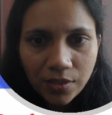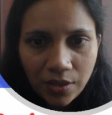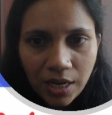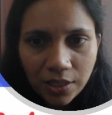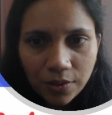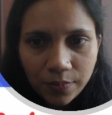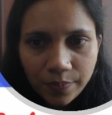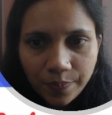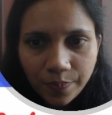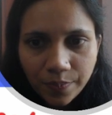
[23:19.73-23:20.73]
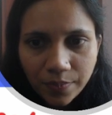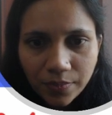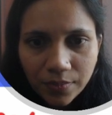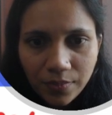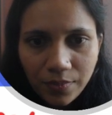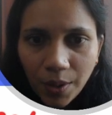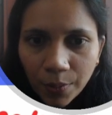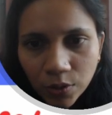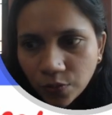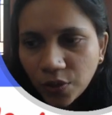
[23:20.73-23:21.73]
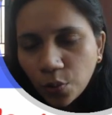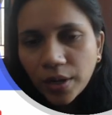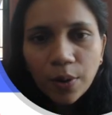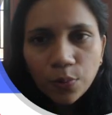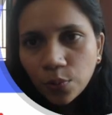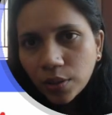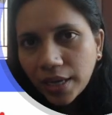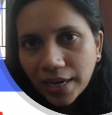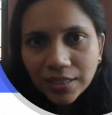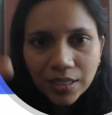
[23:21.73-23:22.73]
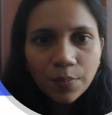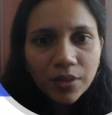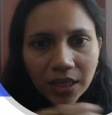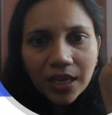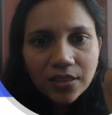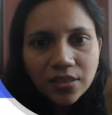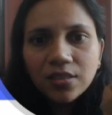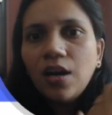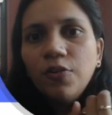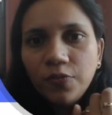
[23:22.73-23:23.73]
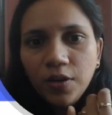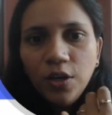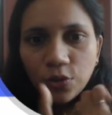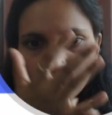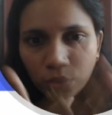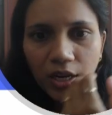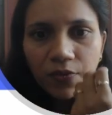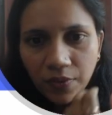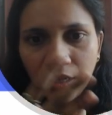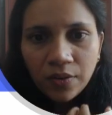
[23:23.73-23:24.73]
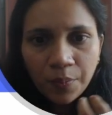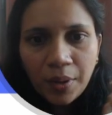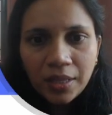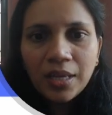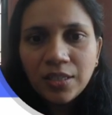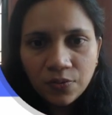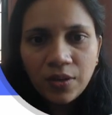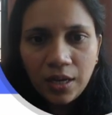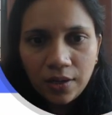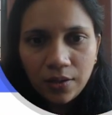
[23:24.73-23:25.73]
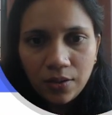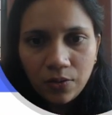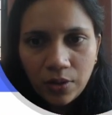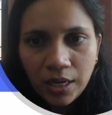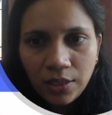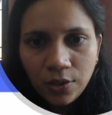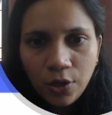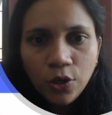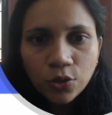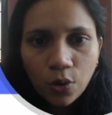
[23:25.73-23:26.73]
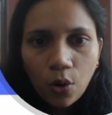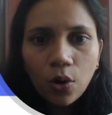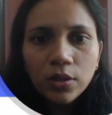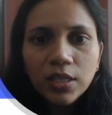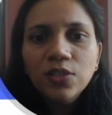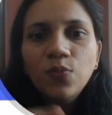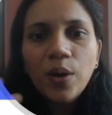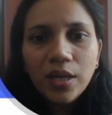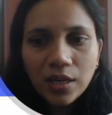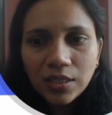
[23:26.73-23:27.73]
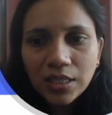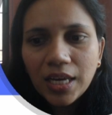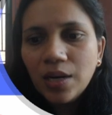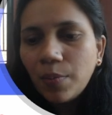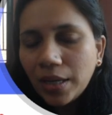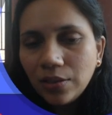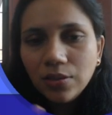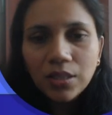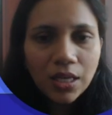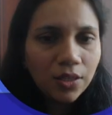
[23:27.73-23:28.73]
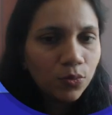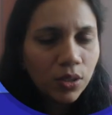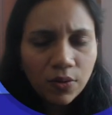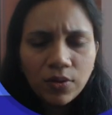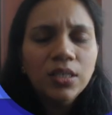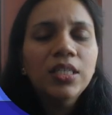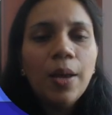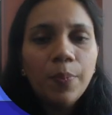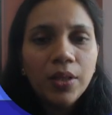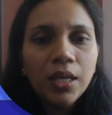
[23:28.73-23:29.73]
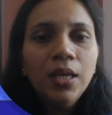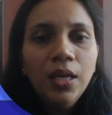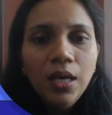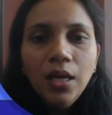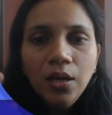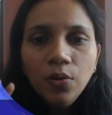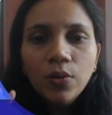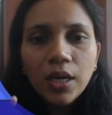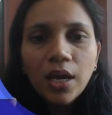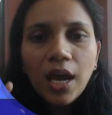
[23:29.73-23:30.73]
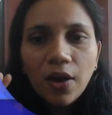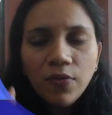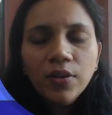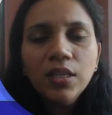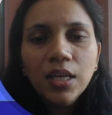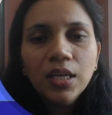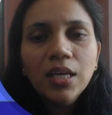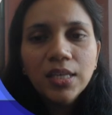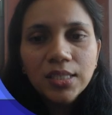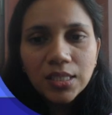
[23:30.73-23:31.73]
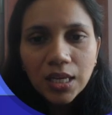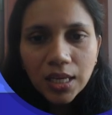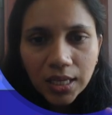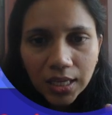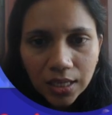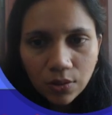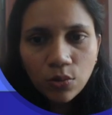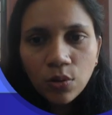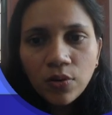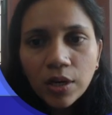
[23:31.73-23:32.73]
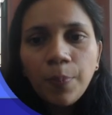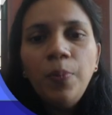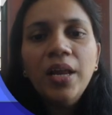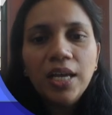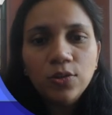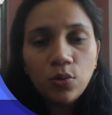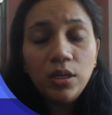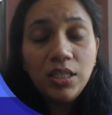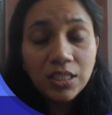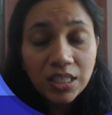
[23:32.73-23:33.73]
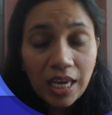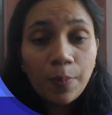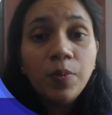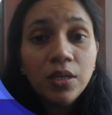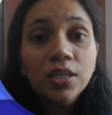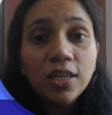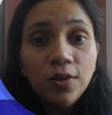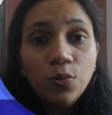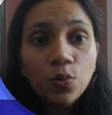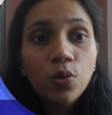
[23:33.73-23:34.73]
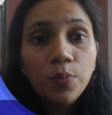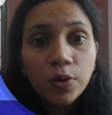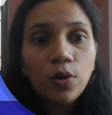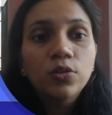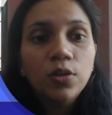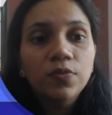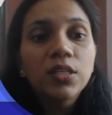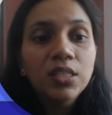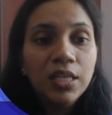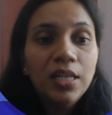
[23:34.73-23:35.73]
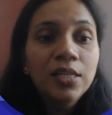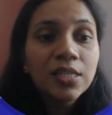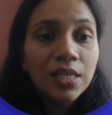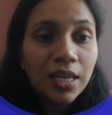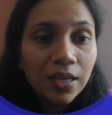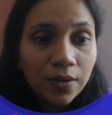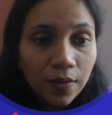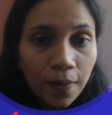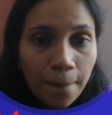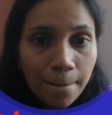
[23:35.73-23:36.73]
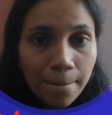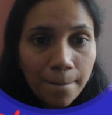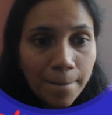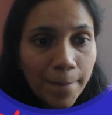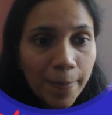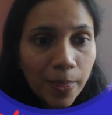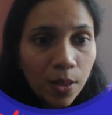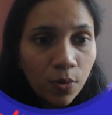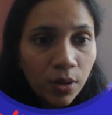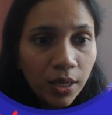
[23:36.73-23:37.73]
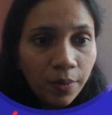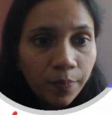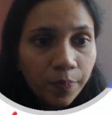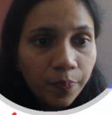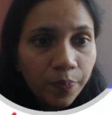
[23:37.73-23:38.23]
Right, because we don't have to get something and stuff so that we remain as we are, right? So all this wear and tear, minor things, whatever is happening, okay, everything is, replaced or it is kept under control because of the cell cycle. Okay.